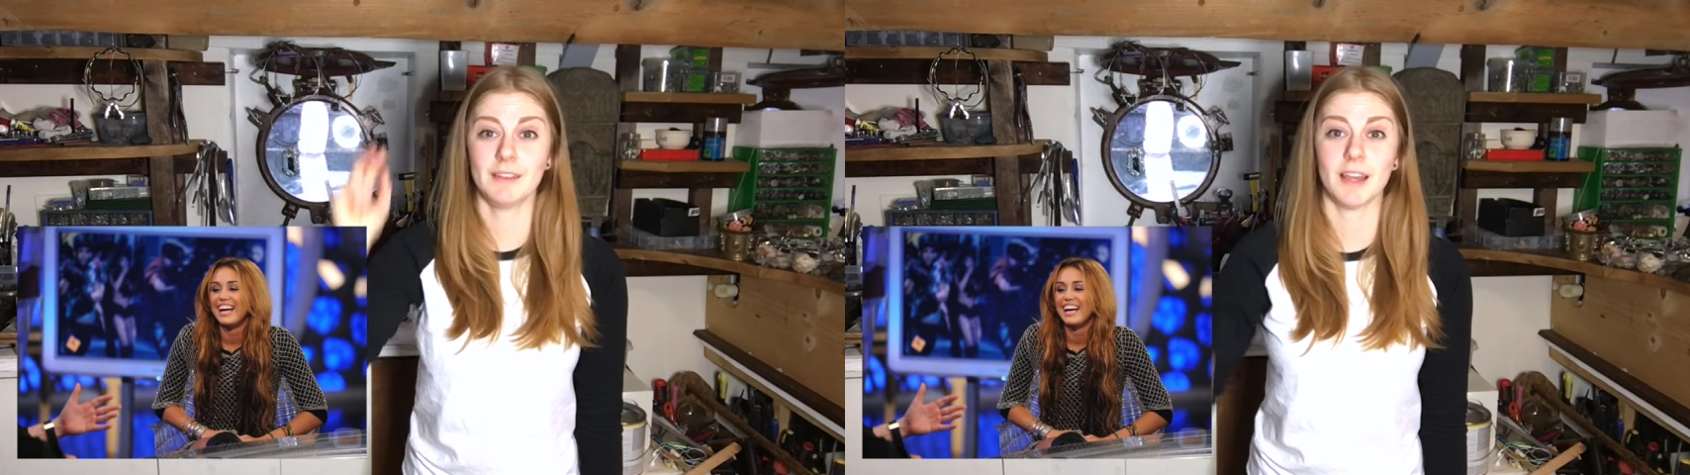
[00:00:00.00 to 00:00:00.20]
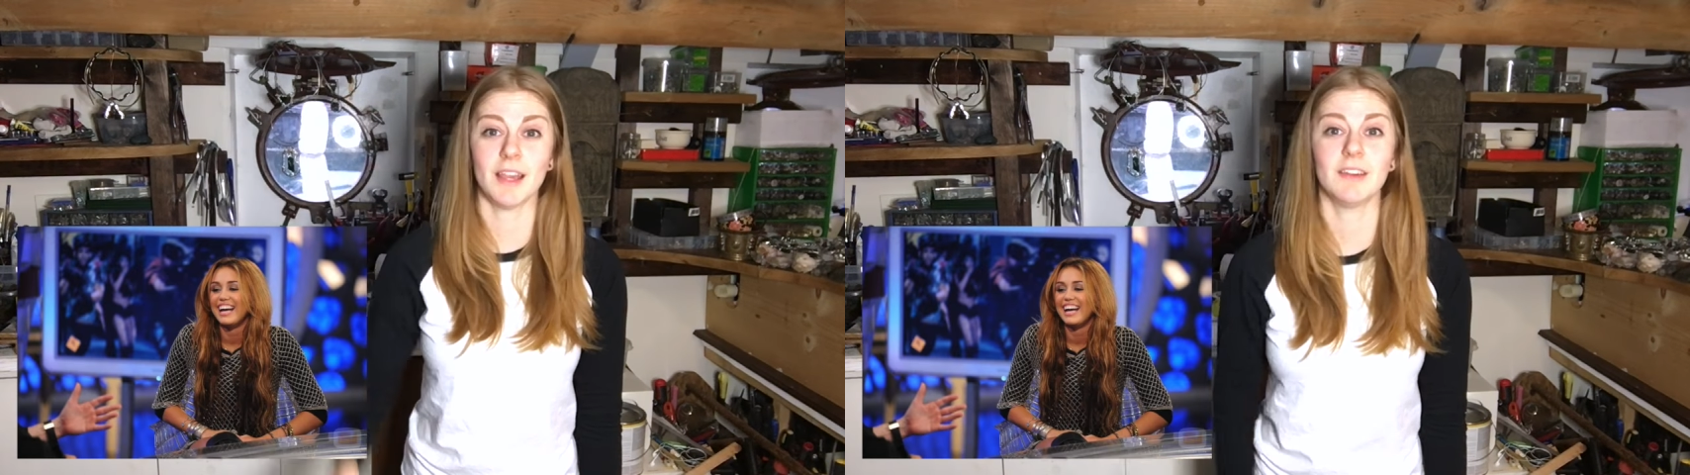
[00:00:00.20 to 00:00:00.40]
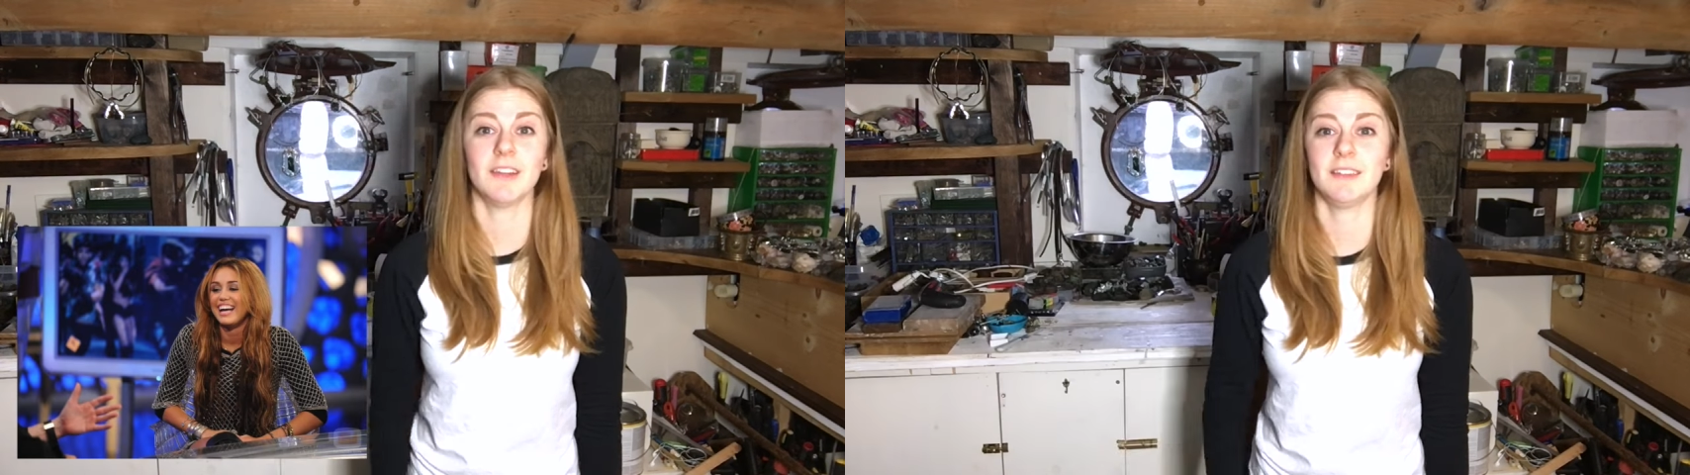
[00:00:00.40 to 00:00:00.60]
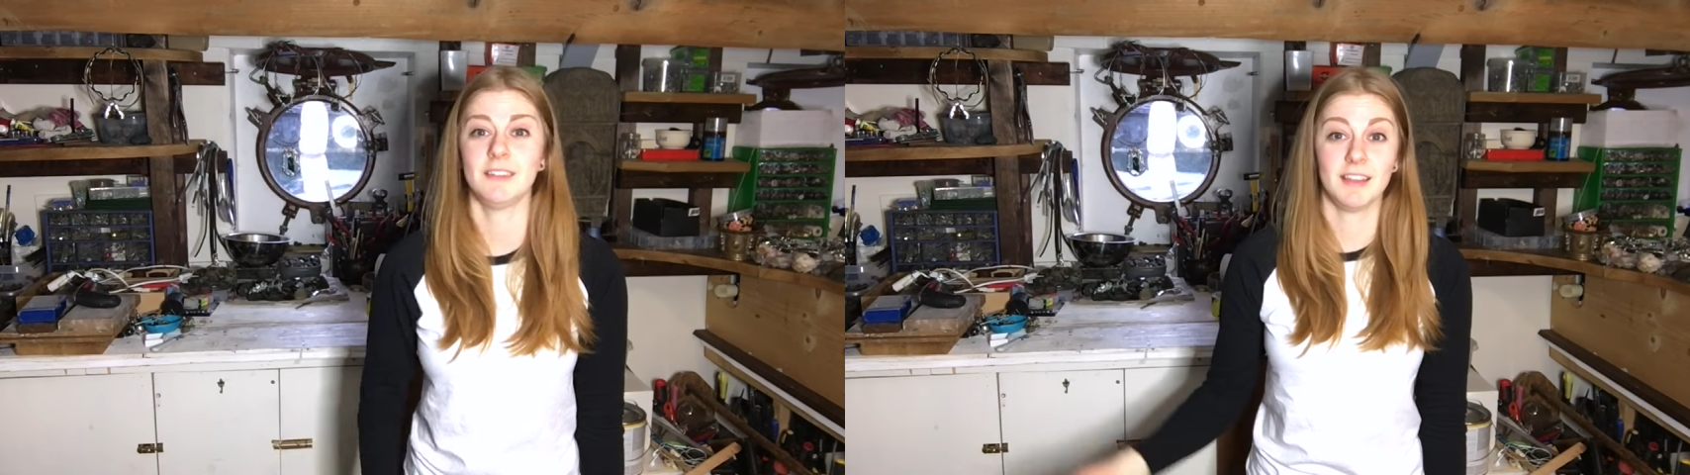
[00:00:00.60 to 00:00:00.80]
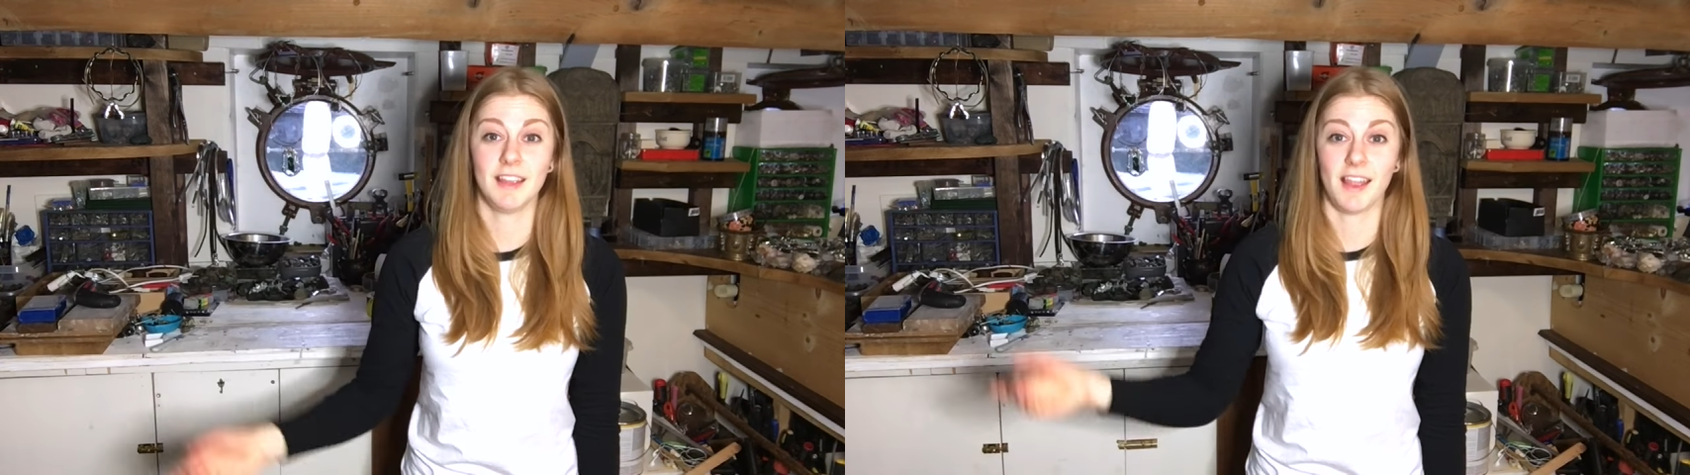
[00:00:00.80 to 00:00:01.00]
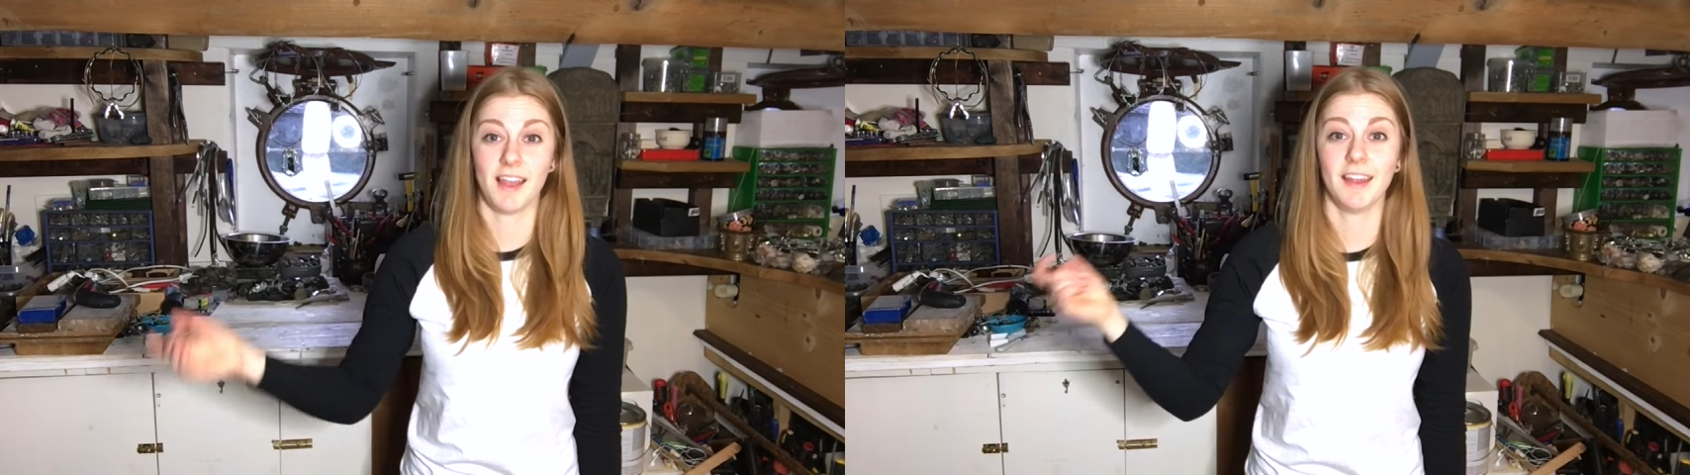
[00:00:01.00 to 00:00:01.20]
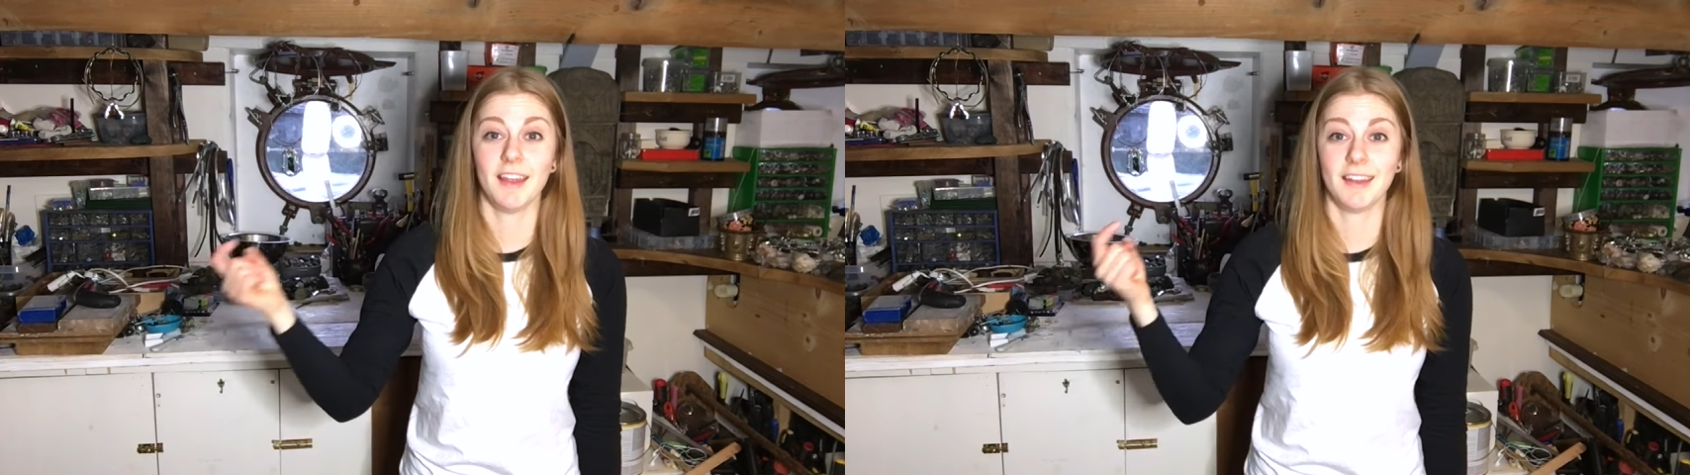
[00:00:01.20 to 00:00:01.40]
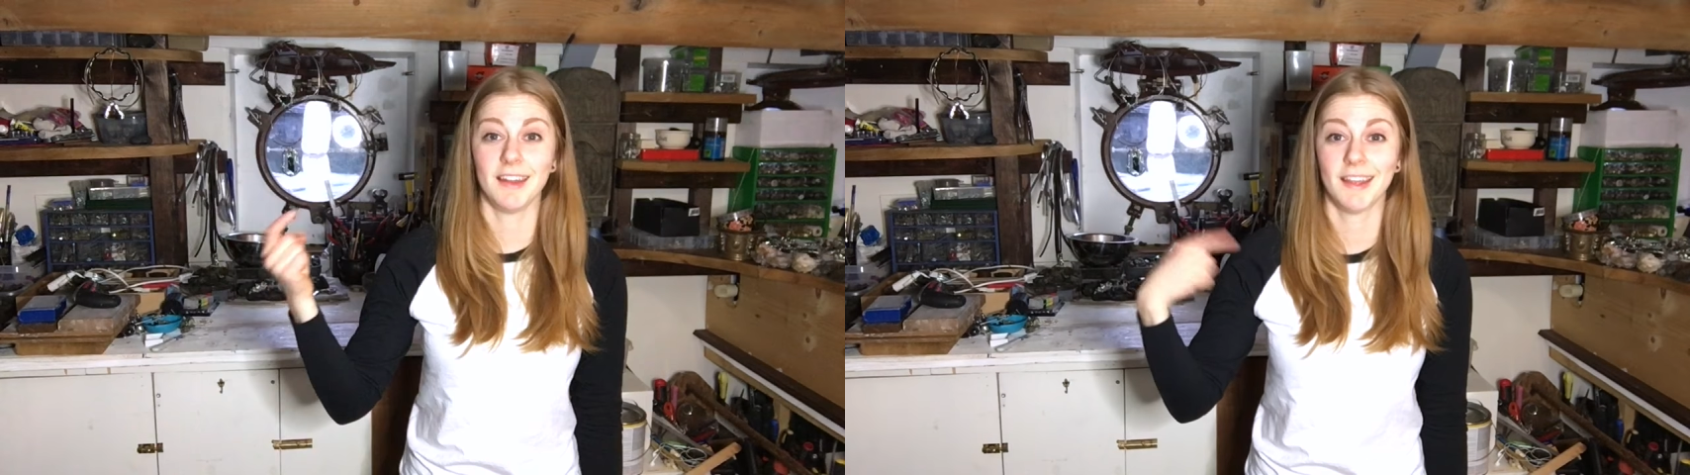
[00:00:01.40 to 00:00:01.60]
Cyrus,
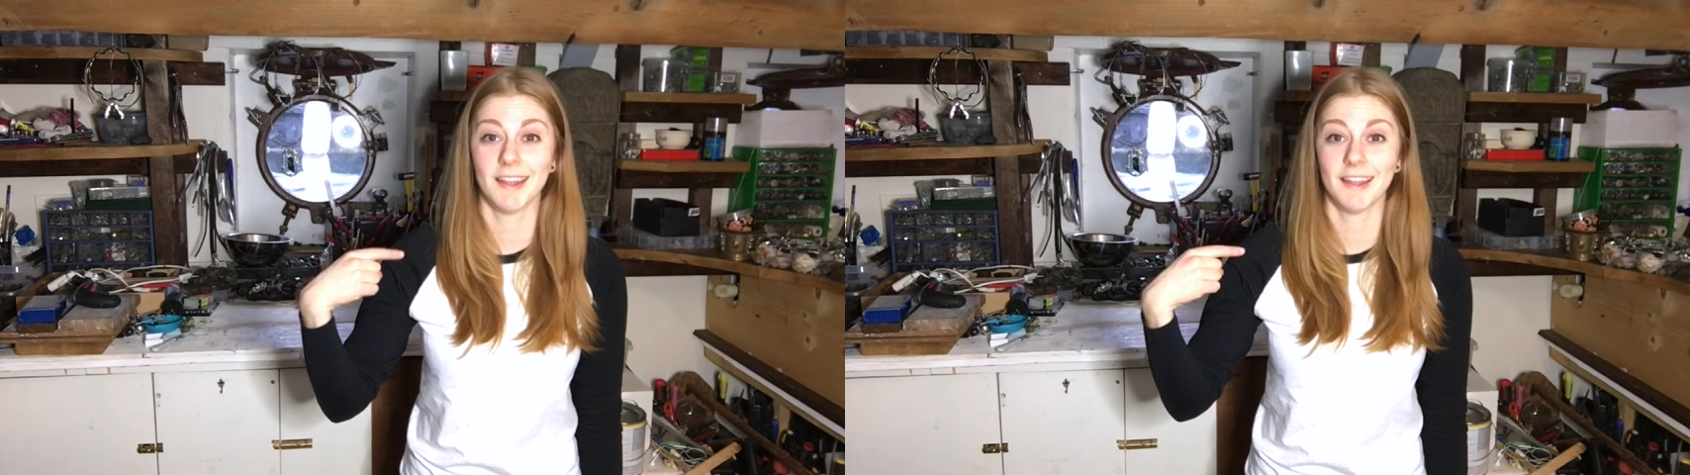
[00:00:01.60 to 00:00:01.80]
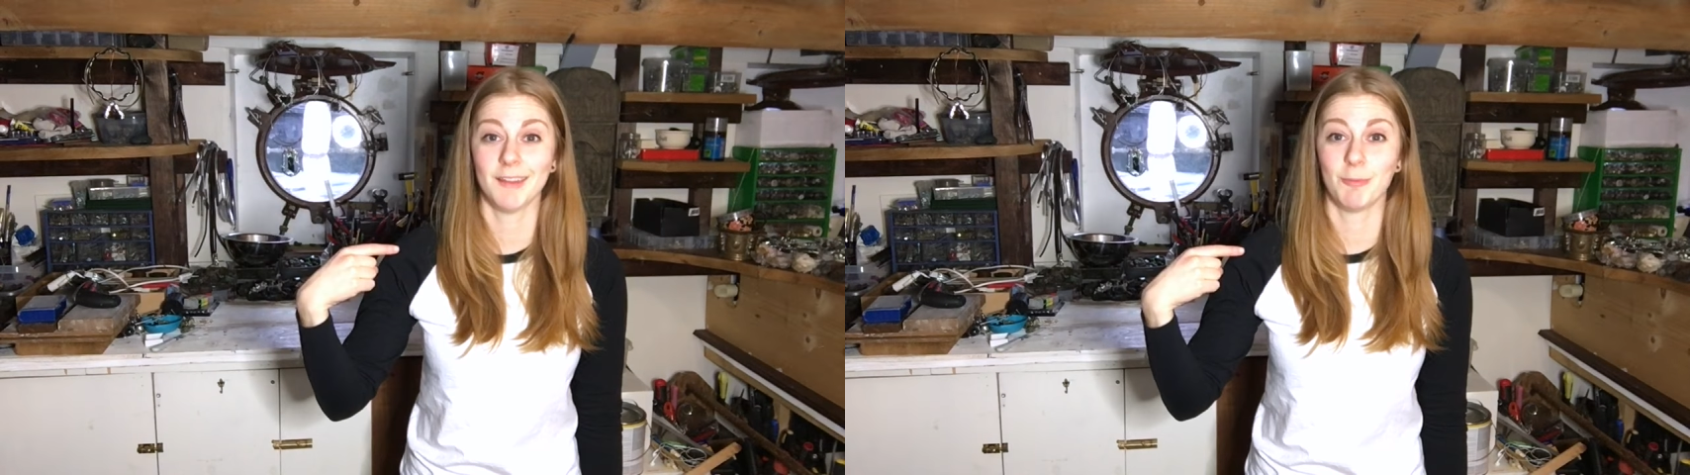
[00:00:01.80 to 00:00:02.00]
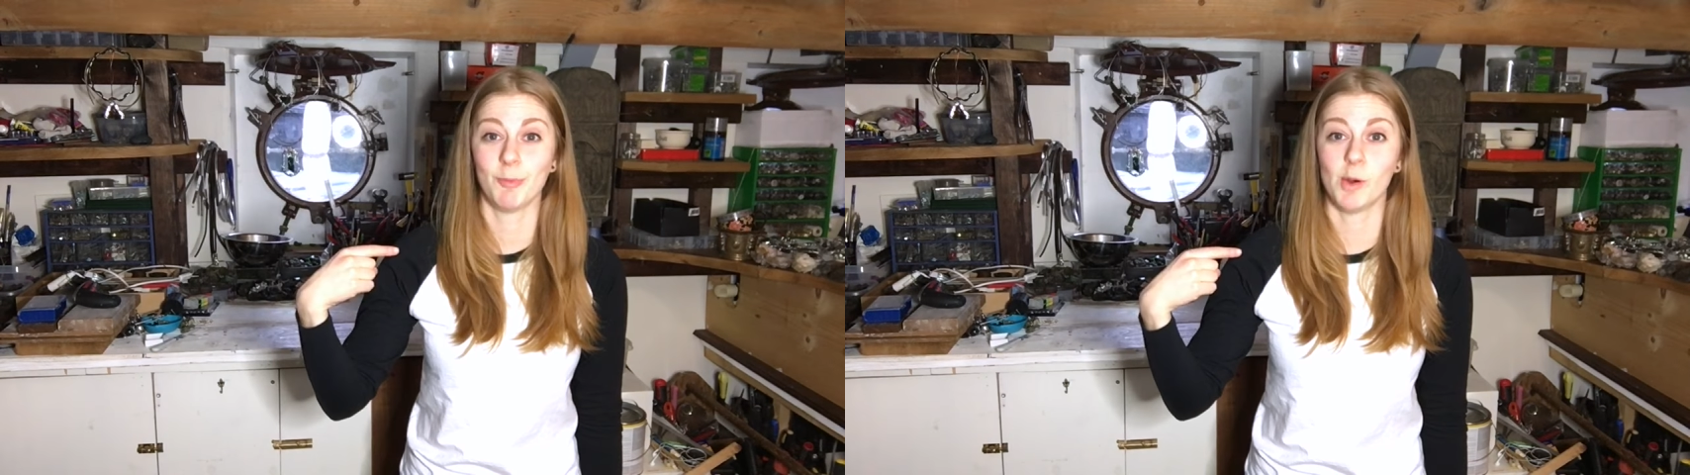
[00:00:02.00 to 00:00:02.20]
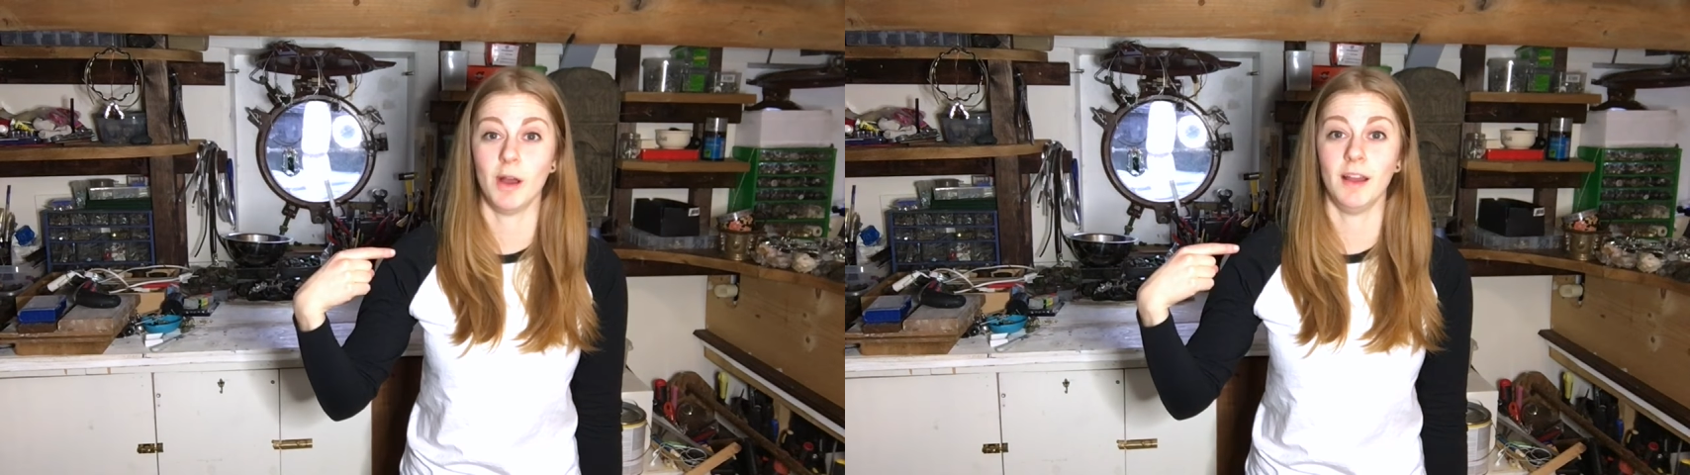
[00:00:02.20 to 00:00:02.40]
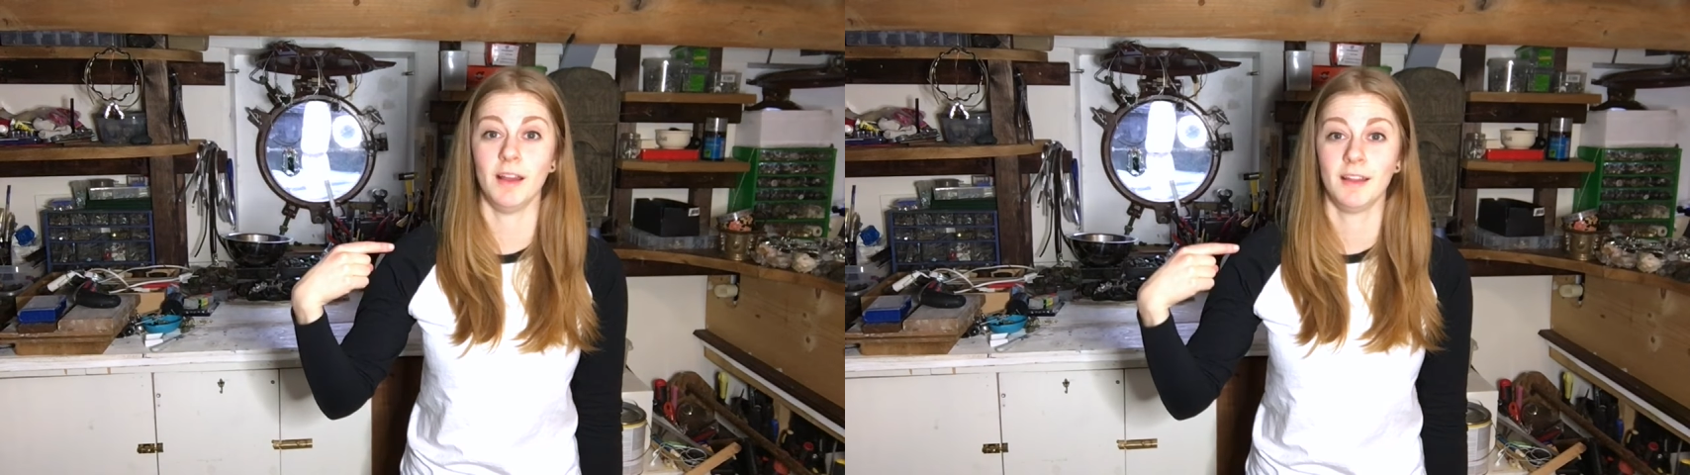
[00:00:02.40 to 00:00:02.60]
and moi.